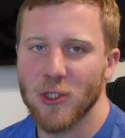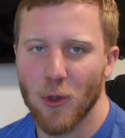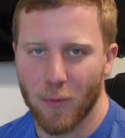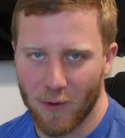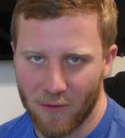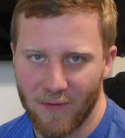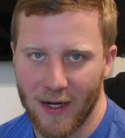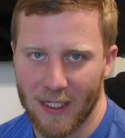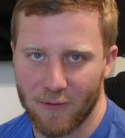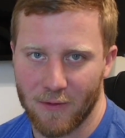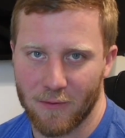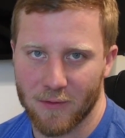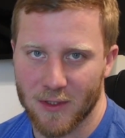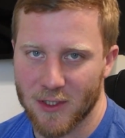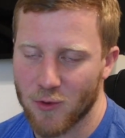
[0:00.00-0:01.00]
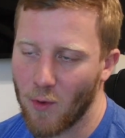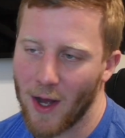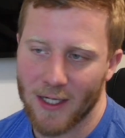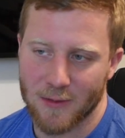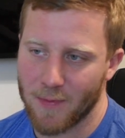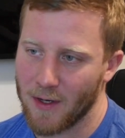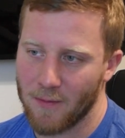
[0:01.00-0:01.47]
super effectively with the
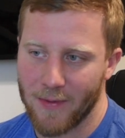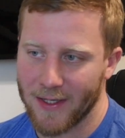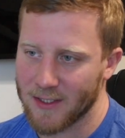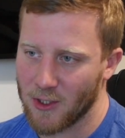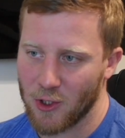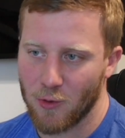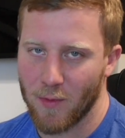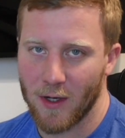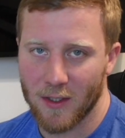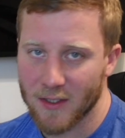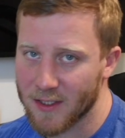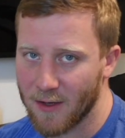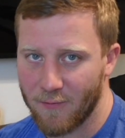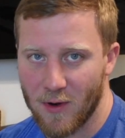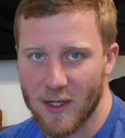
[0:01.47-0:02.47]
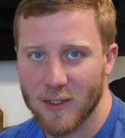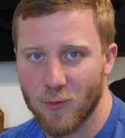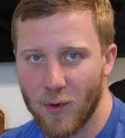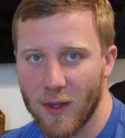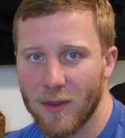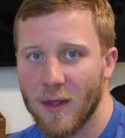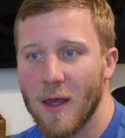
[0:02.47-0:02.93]
squats, but it makes a humongous difference
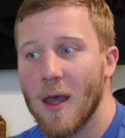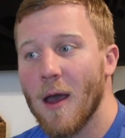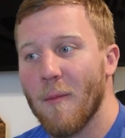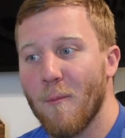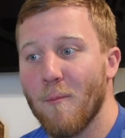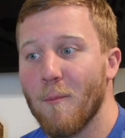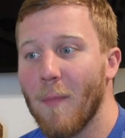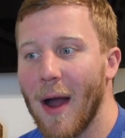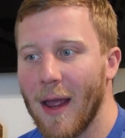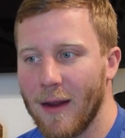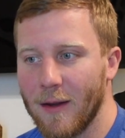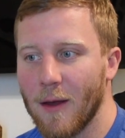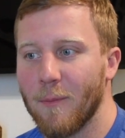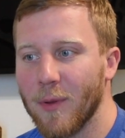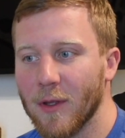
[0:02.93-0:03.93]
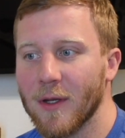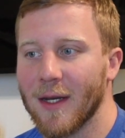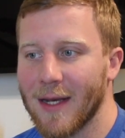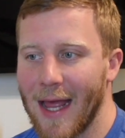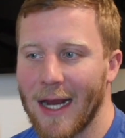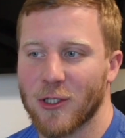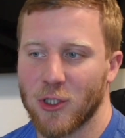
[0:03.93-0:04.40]
with my ability
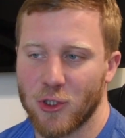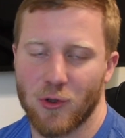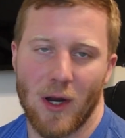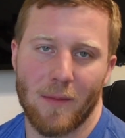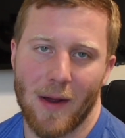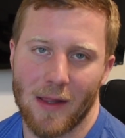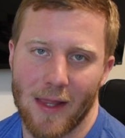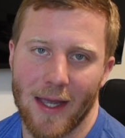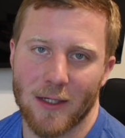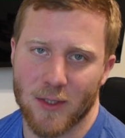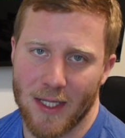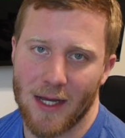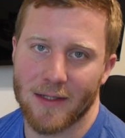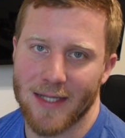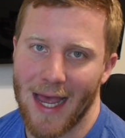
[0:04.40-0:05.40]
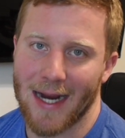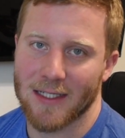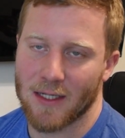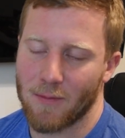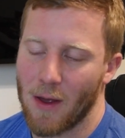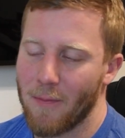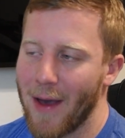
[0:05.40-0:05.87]
to actually train my legs without
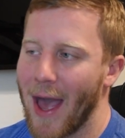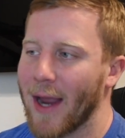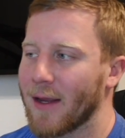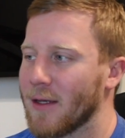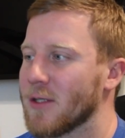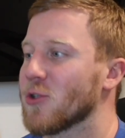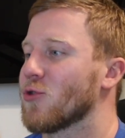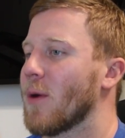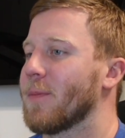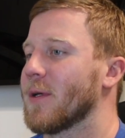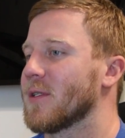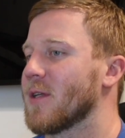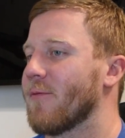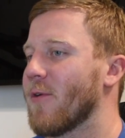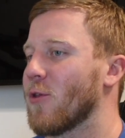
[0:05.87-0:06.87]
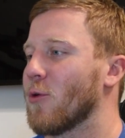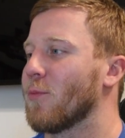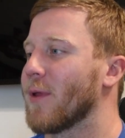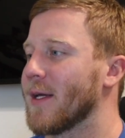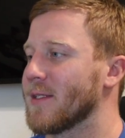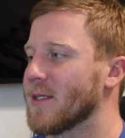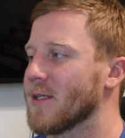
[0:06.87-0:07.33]
taxing my back and disrupting stuff other
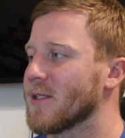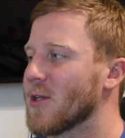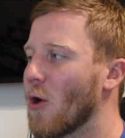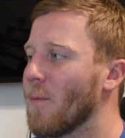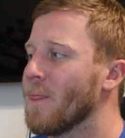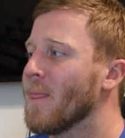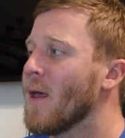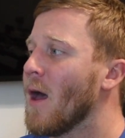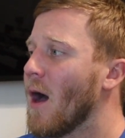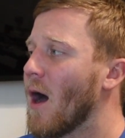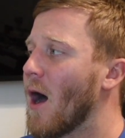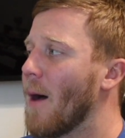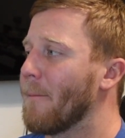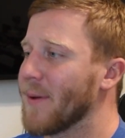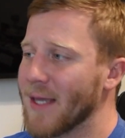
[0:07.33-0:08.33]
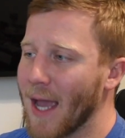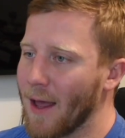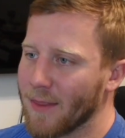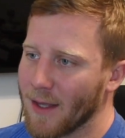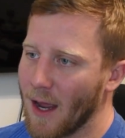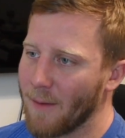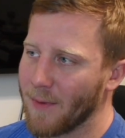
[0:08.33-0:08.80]
places. So, but
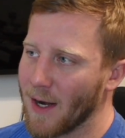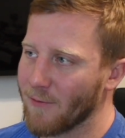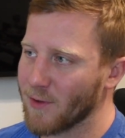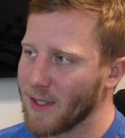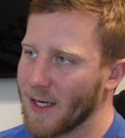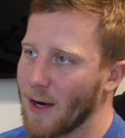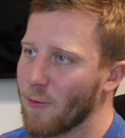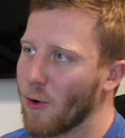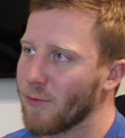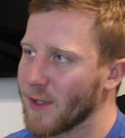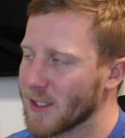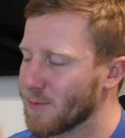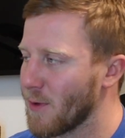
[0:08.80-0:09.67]
yeah, everything I wrote in this